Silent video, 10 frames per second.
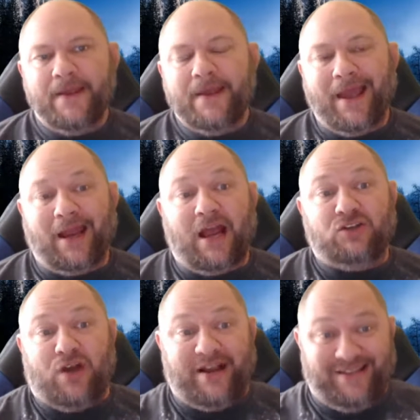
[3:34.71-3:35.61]
and I
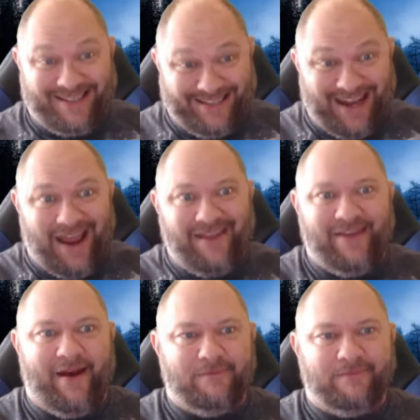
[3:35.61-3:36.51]
try to stay
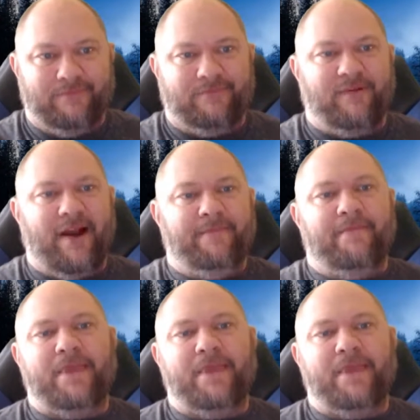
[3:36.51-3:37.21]
there, right?